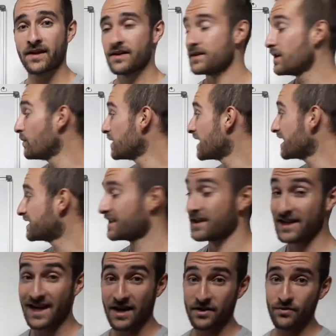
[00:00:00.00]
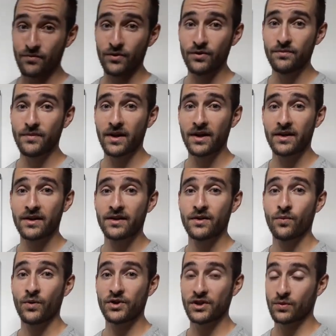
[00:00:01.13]
Then we get the other room,
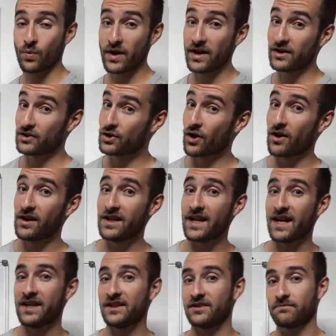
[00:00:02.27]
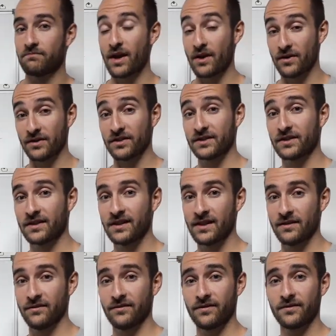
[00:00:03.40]
which is where Charlie and his parents
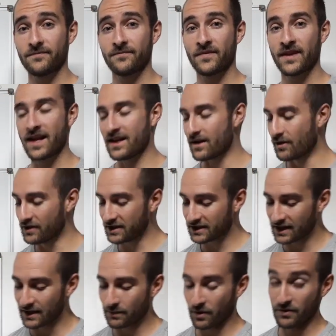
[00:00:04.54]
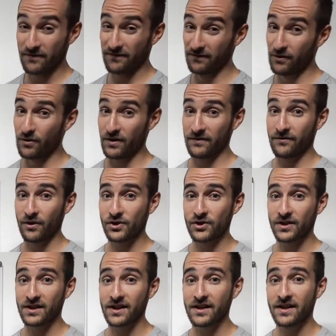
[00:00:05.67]
live. They only sleep on the floor,
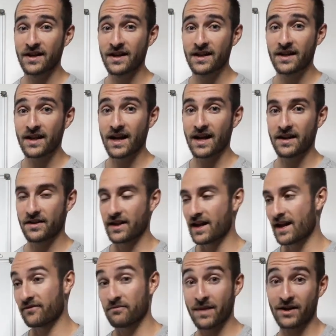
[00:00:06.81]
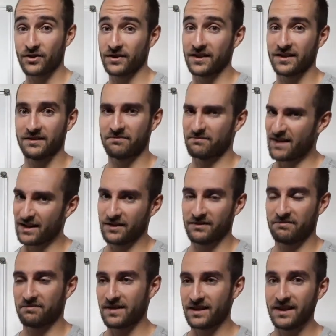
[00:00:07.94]
unfortunately, and they have mattresses. That's
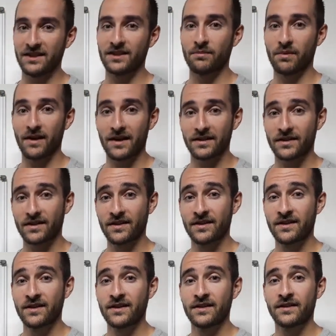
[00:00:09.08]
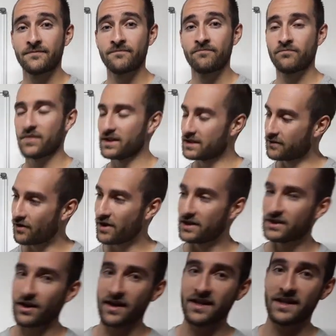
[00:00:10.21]
at least a plus. But it's a very
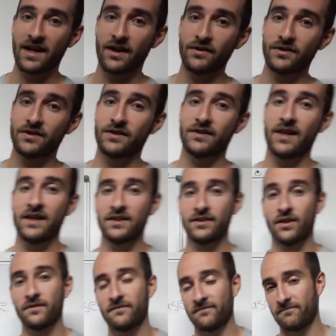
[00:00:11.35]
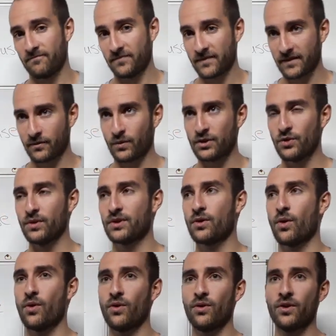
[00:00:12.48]
tiny house, and it's not what you would
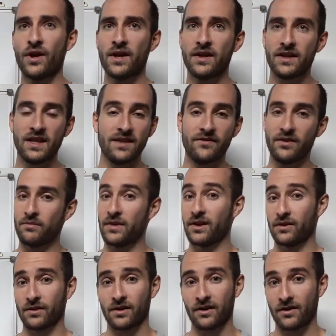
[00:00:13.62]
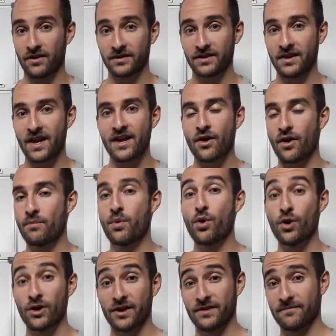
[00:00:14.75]
call even middle class. They are
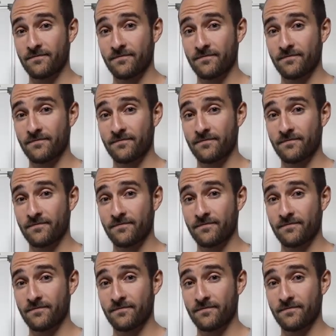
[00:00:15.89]
poor.